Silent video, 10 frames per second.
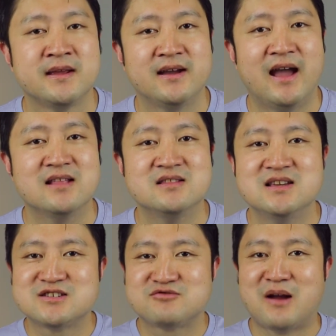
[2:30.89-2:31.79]
And
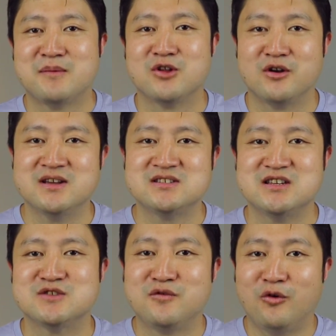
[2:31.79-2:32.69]
this grammar knowledge
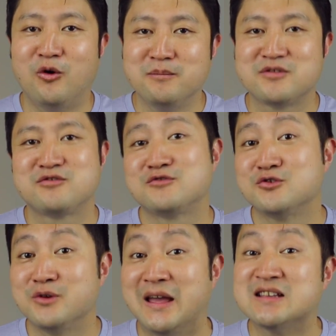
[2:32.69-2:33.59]
is formed
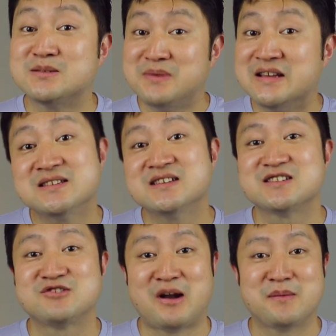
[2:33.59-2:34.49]
through
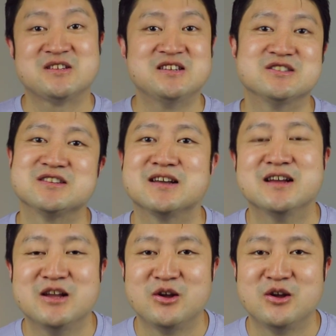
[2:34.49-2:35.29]
explicit grammar teaching,